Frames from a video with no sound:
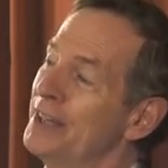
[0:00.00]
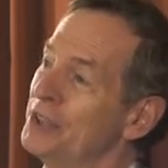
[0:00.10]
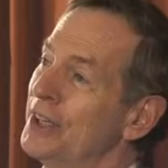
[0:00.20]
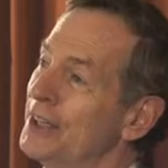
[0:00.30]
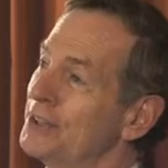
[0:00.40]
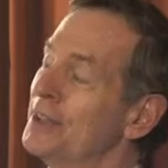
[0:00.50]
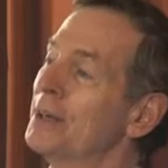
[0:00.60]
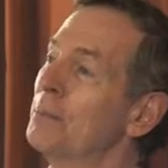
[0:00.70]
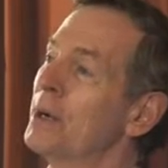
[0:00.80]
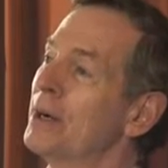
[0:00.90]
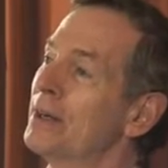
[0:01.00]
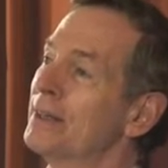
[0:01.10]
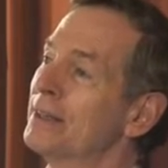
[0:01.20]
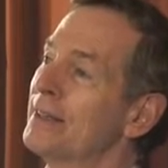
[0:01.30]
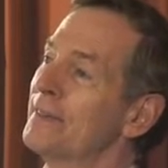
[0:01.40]
education in
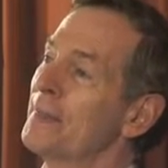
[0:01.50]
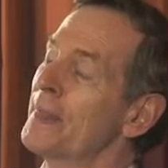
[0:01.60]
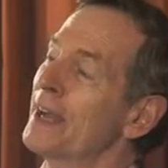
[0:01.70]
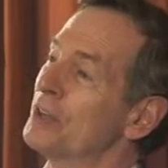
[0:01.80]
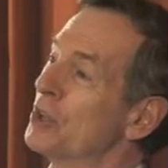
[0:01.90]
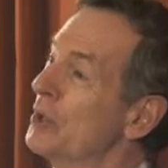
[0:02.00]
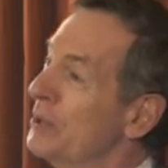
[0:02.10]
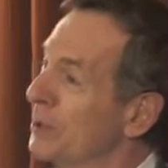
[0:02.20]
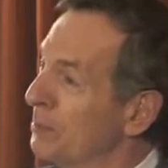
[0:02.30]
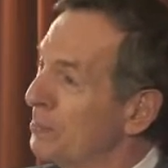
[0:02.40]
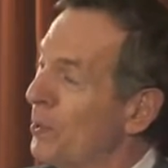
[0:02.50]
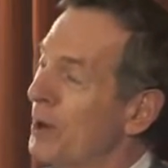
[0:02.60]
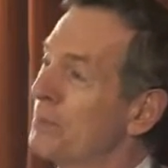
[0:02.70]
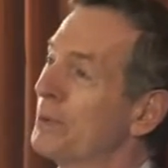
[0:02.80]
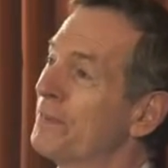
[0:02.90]
America. And so he would
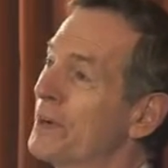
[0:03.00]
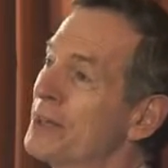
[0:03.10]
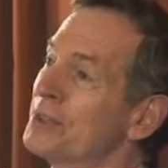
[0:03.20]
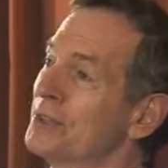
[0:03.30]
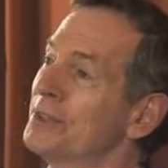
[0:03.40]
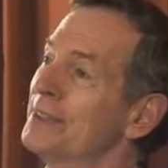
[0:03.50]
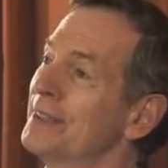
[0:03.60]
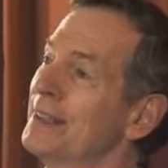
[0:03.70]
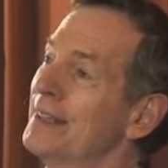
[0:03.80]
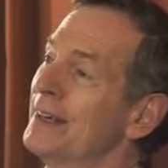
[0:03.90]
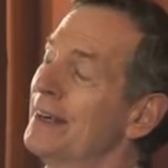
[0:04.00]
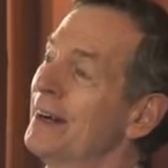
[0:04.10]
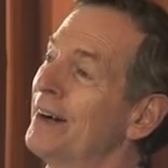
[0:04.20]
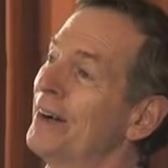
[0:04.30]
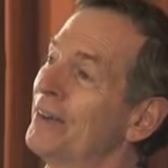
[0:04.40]
appoint professors
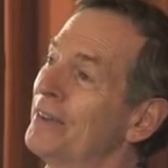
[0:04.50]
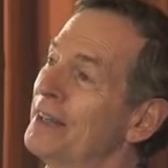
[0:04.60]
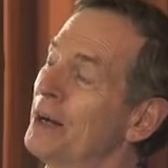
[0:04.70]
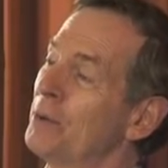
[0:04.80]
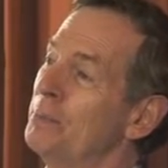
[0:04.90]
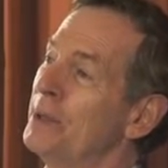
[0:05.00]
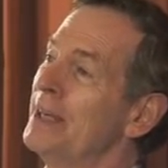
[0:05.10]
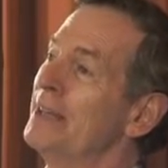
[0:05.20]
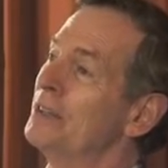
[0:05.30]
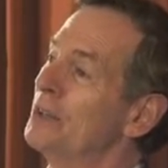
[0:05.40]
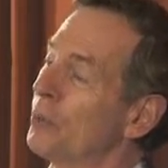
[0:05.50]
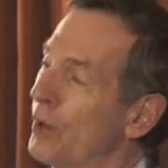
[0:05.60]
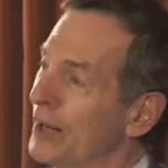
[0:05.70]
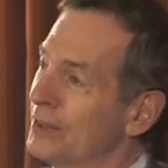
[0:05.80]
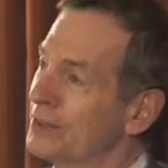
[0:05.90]
that would be
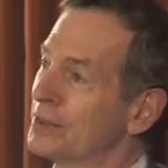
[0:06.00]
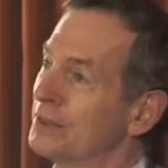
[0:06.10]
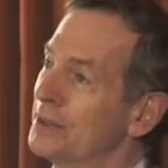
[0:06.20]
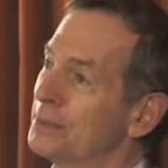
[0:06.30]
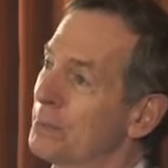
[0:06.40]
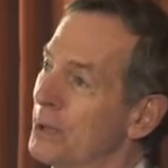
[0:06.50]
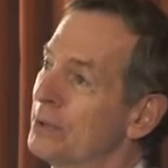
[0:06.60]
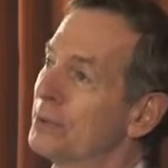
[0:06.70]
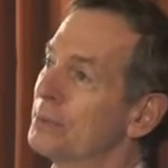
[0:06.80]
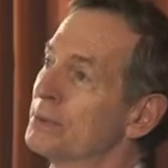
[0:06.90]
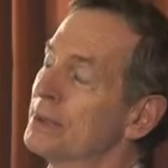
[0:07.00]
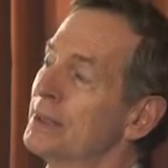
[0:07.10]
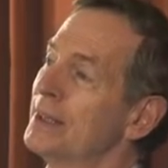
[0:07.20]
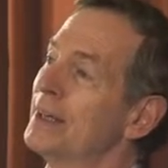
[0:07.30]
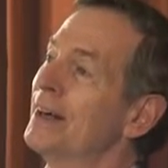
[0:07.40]
directors of these
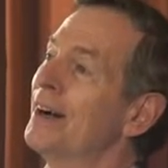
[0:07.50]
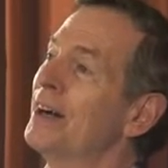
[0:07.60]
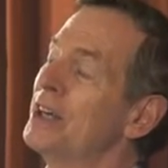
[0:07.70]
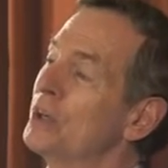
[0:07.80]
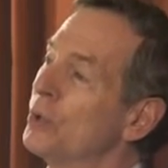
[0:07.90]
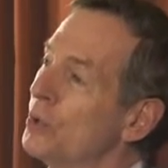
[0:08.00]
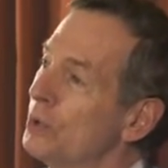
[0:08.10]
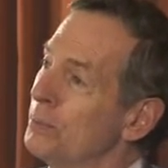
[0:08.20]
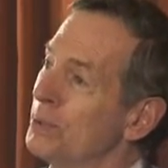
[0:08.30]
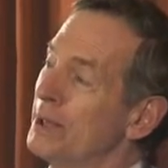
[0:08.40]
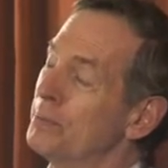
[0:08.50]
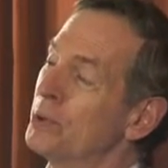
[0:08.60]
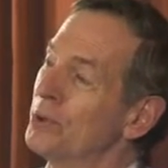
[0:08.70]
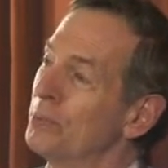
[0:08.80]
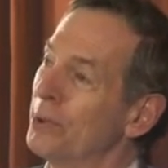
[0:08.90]
programs. He groomed
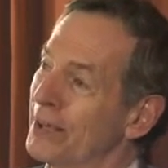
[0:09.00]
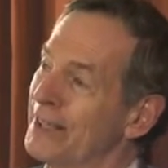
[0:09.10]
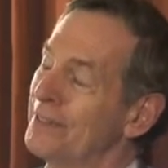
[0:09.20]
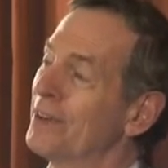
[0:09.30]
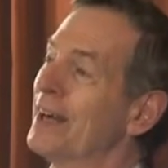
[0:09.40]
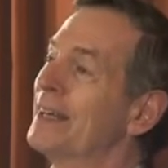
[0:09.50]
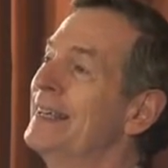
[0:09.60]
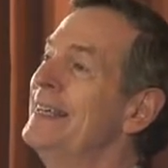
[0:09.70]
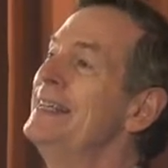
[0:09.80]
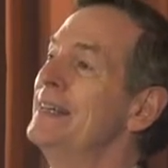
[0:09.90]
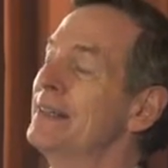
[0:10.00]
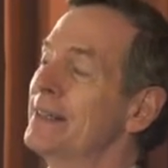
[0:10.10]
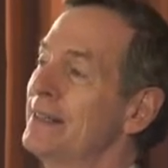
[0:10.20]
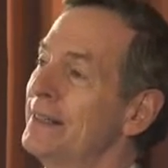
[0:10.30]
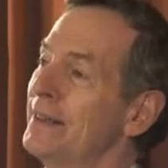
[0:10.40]
people who believed, like he did,